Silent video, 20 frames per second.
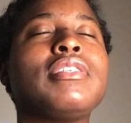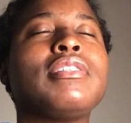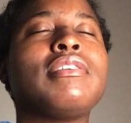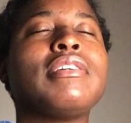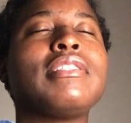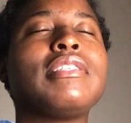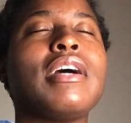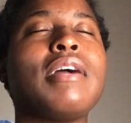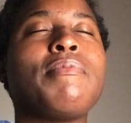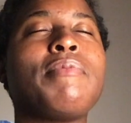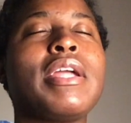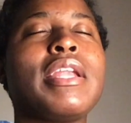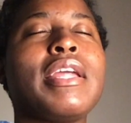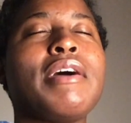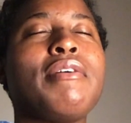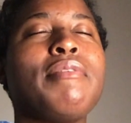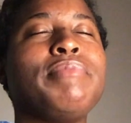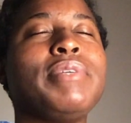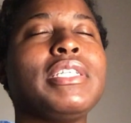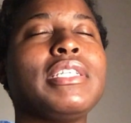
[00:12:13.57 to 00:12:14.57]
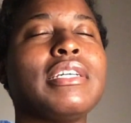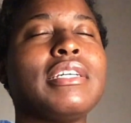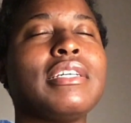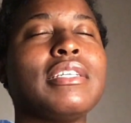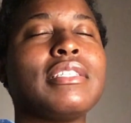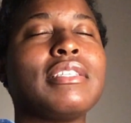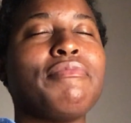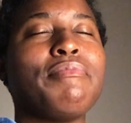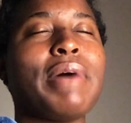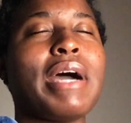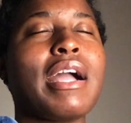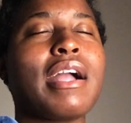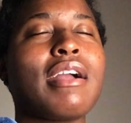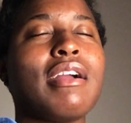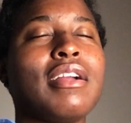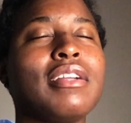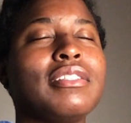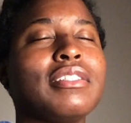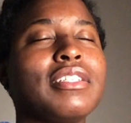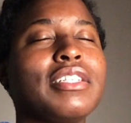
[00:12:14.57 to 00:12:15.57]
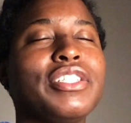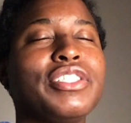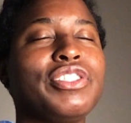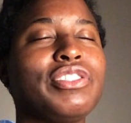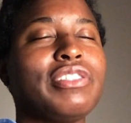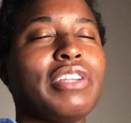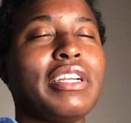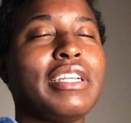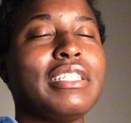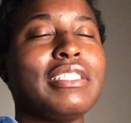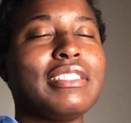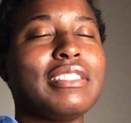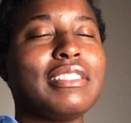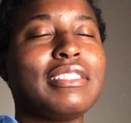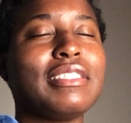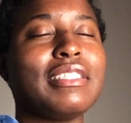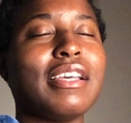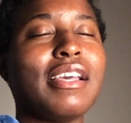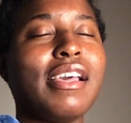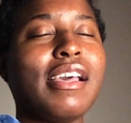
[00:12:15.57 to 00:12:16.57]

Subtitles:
on time right now because of my current constraints.